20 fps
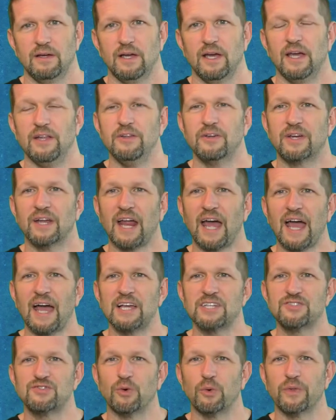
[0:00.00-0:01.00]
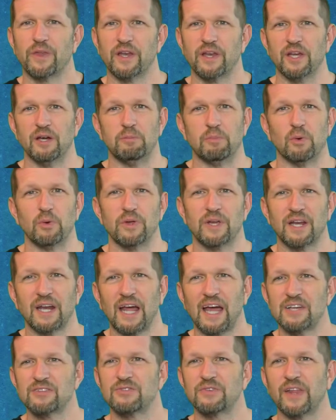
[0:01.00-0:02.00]
And you can ask for the nibble. You can
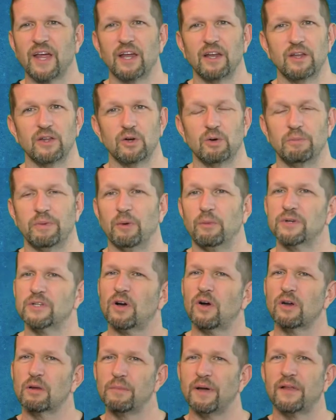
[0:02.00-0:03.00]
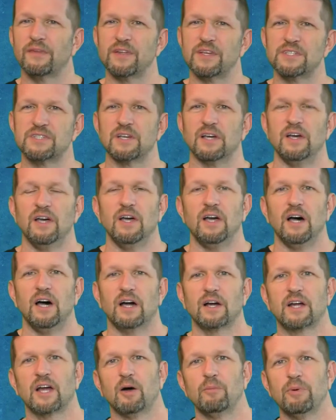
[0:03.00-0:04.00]
ask for that little bit. We talked about this
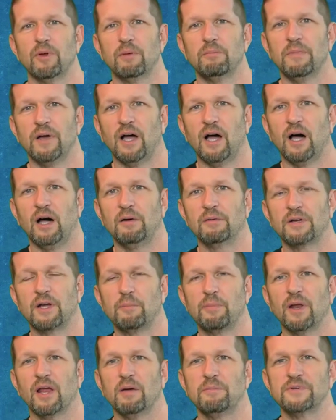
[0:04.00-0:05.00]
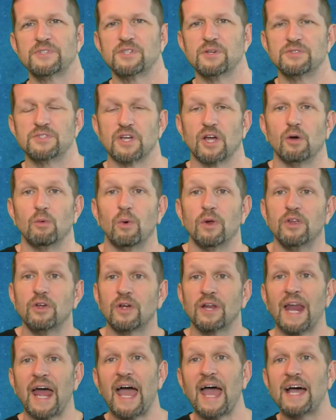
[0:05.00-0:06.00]
a couple episodes ago, where you
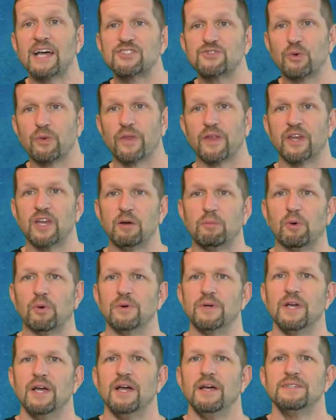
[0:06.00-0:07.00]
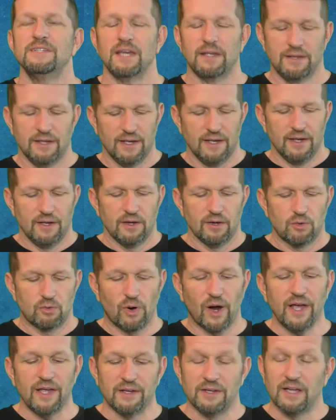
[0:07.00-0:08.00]
can ask for the nibble. Say, great,